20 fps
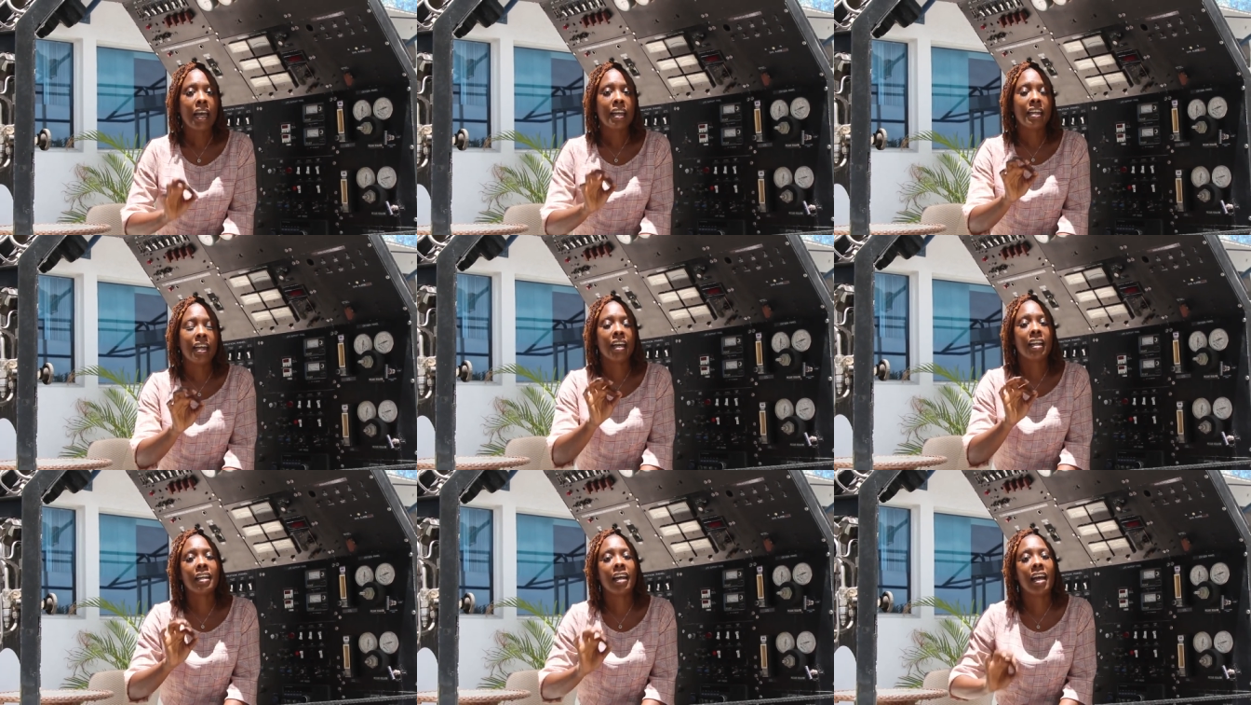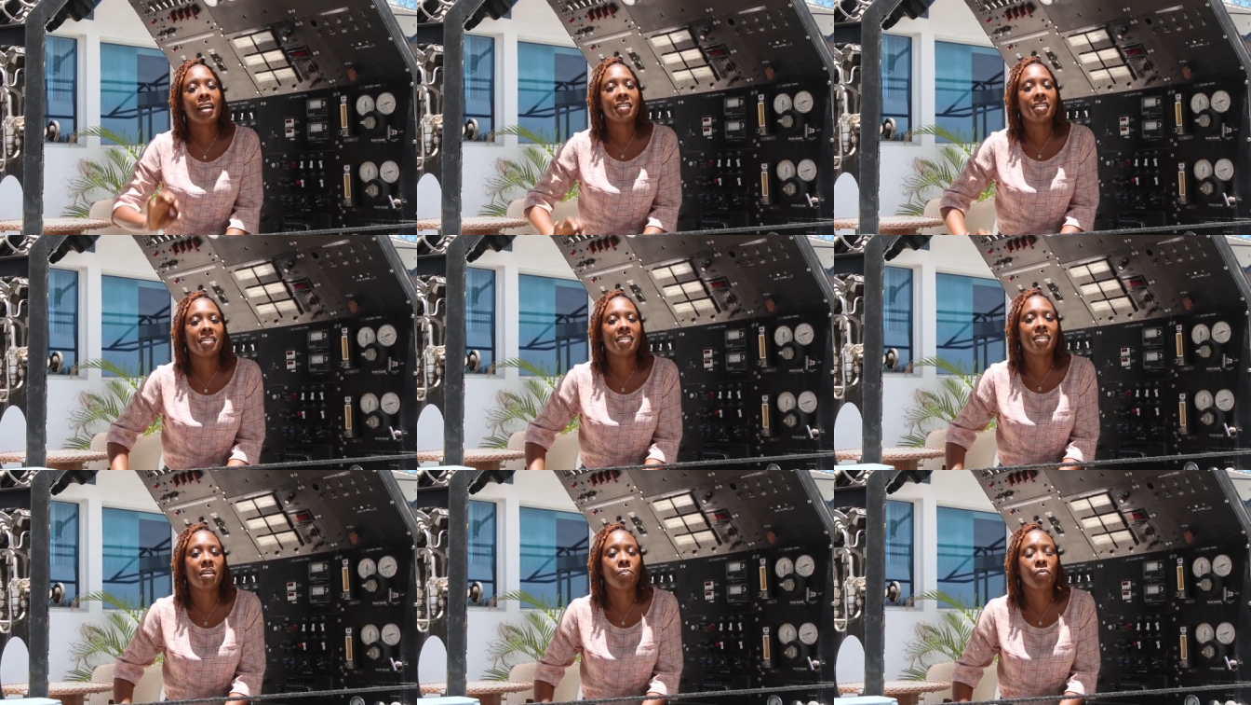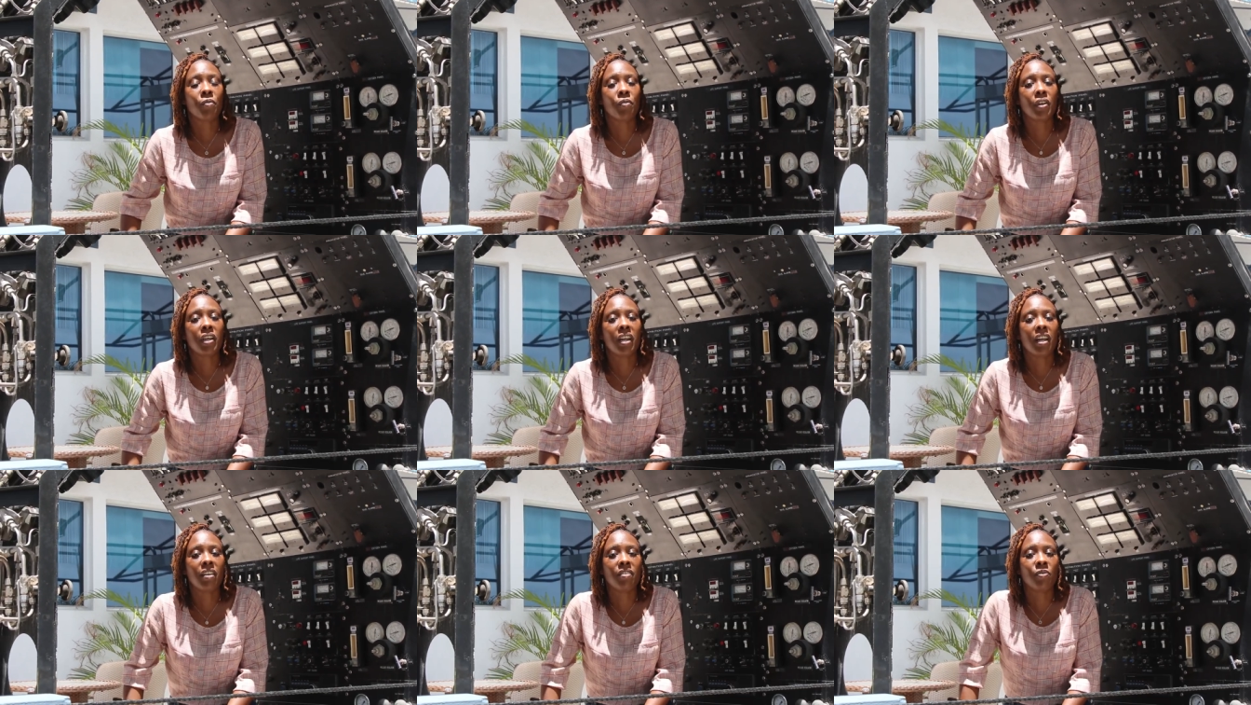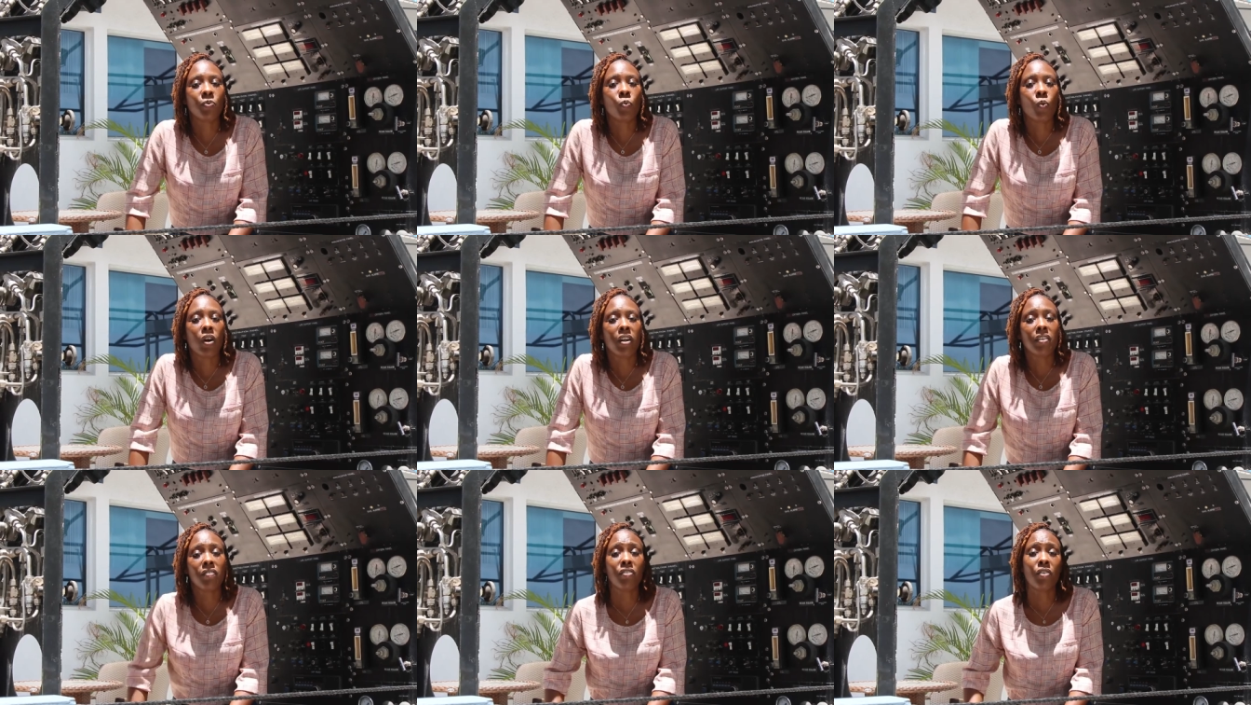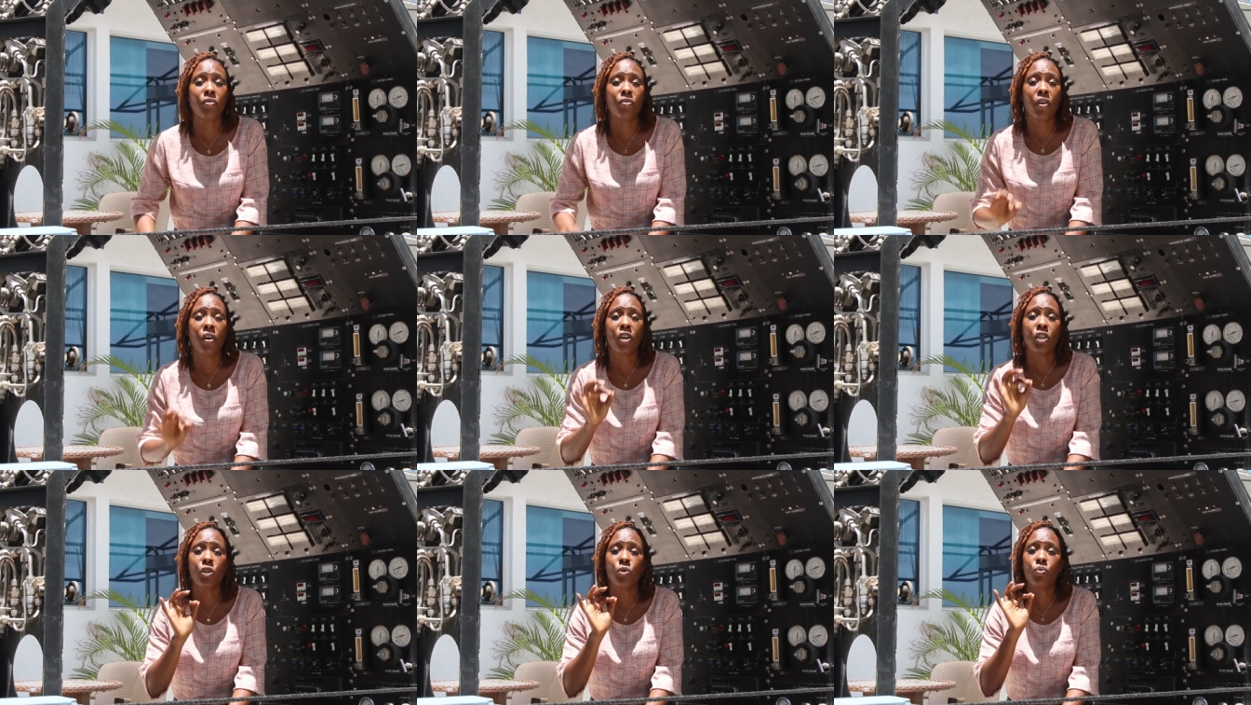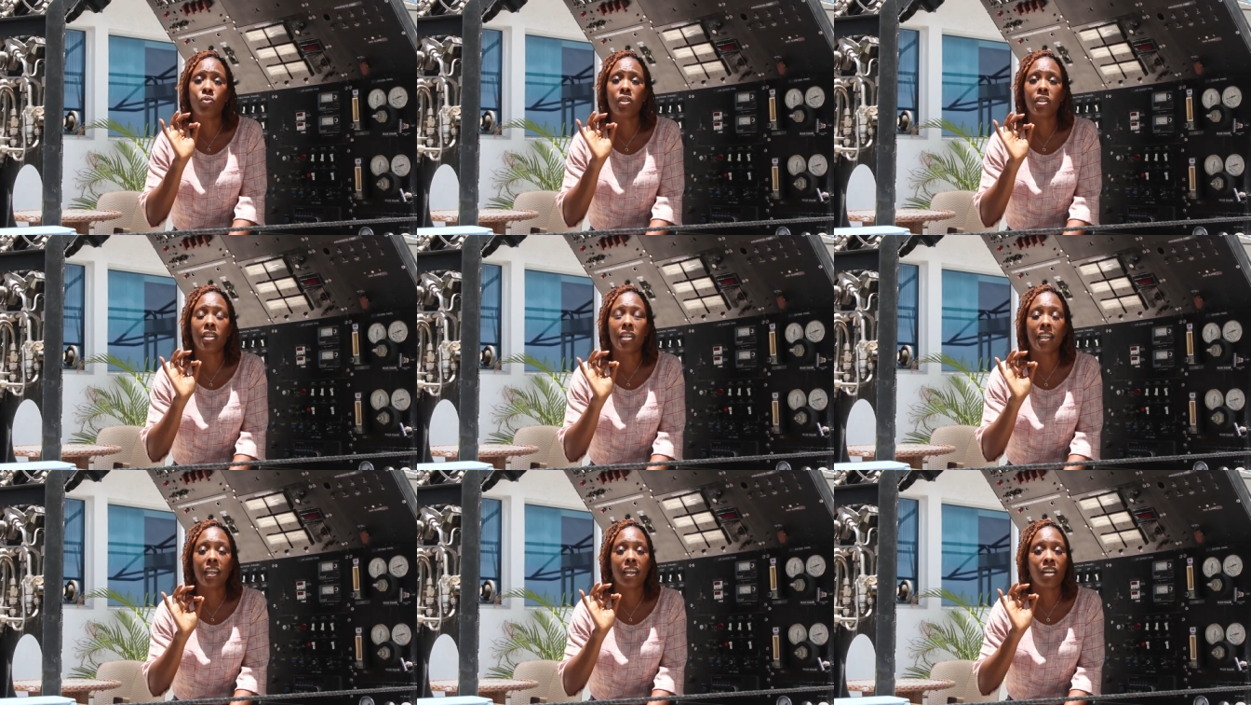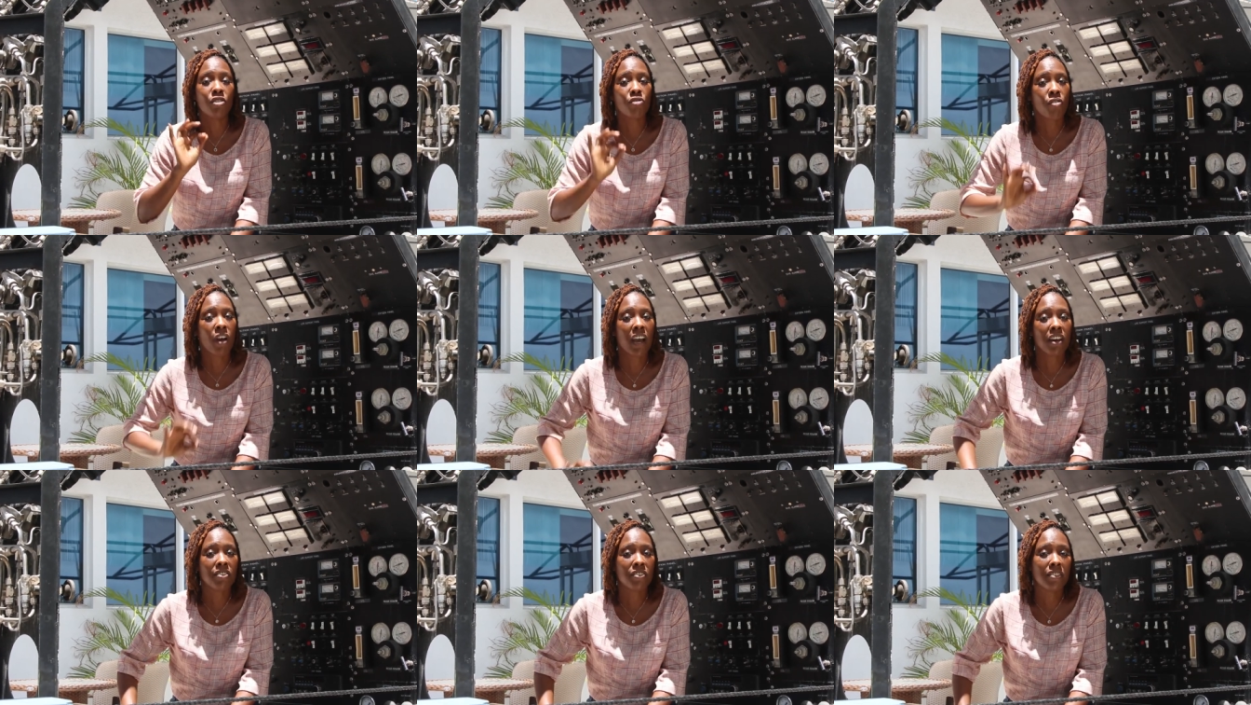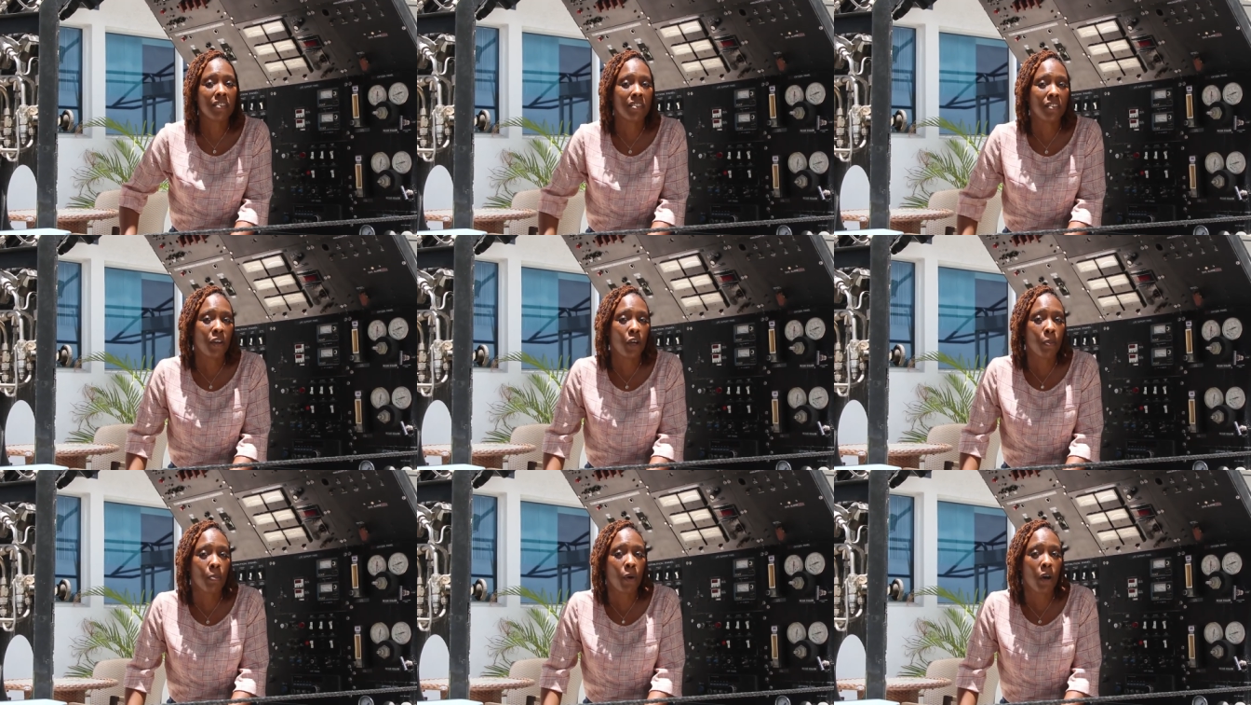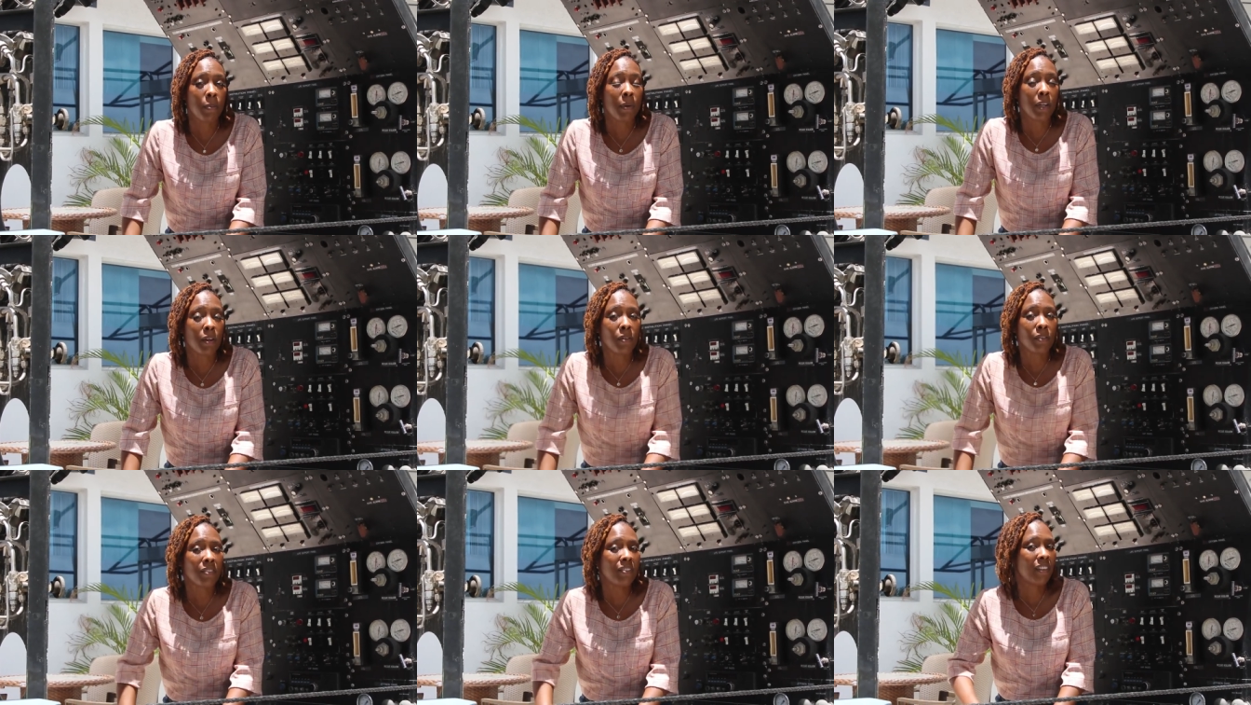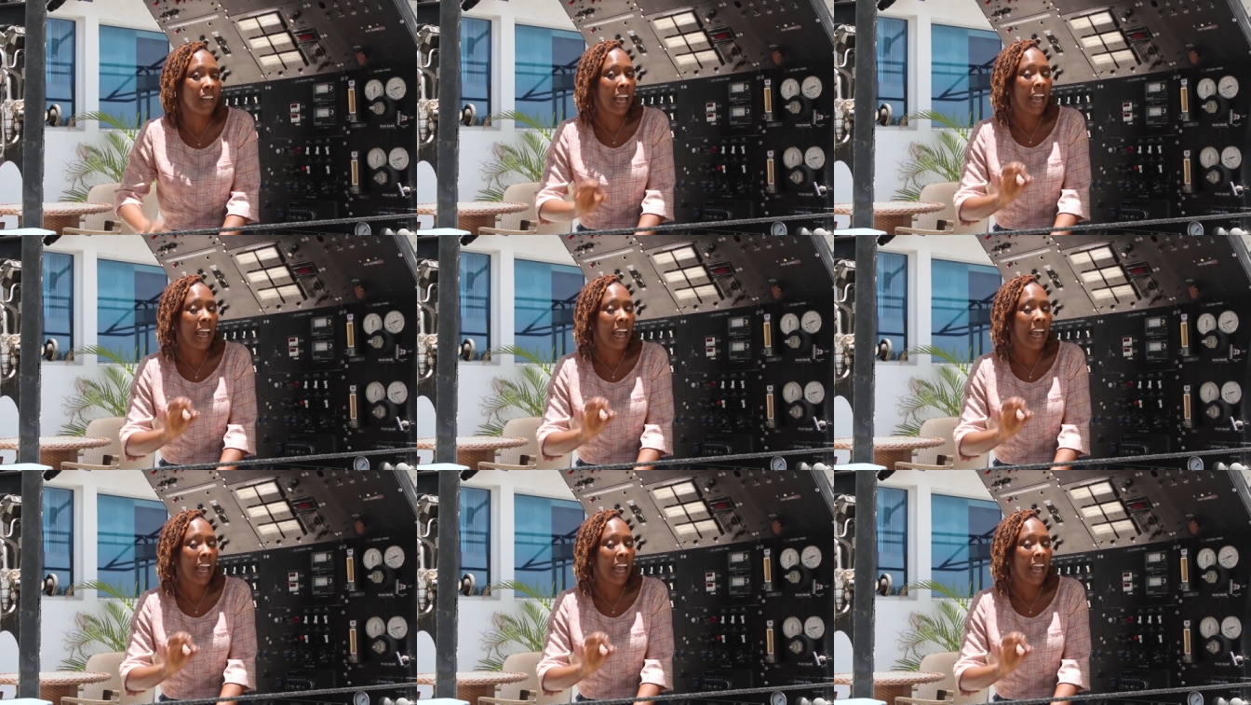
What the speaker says: The Atlantis Submarine is one of the very unique attractions here in Barbados.